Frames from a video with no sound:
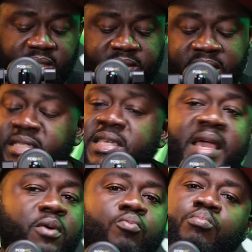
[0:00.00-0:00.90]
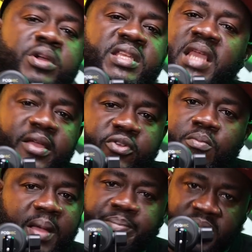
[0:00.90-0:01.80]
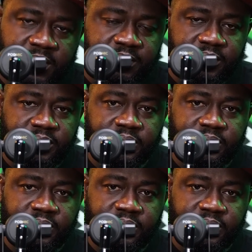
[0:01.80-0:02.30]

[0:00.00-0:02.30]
Sesi munye juma biem.